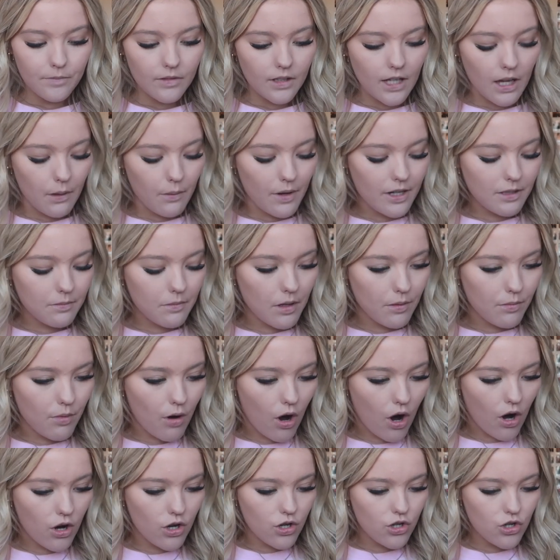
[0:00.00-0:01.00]
Okay, where's my
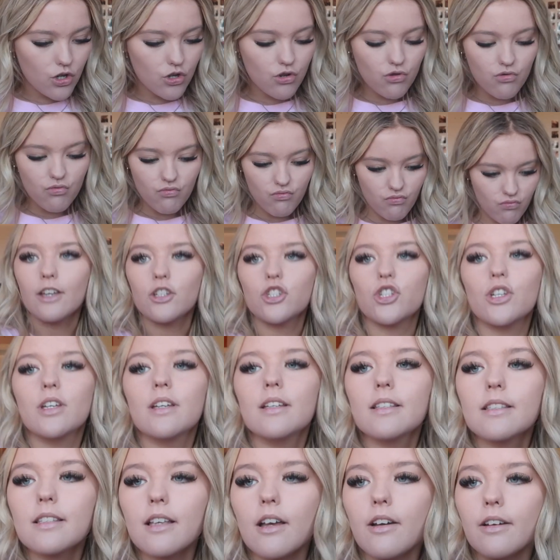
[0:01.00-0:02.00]
brush? There she
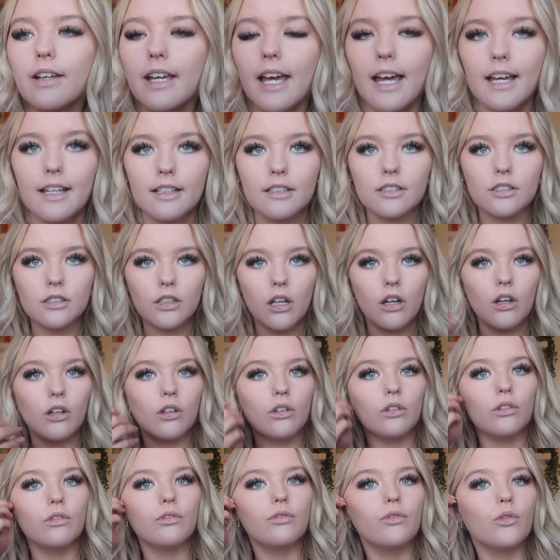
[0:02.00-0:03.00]
is. Okay,
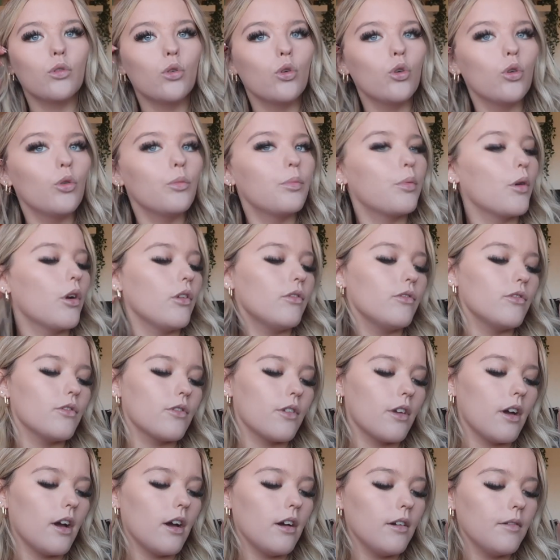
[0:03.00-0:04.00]
so for
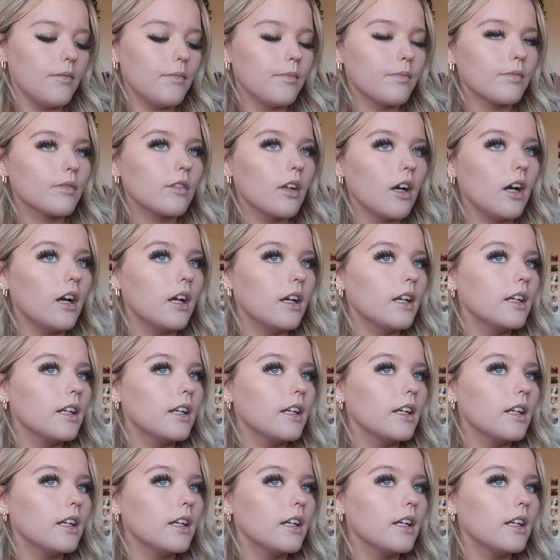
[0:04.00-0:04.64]
bronzer, I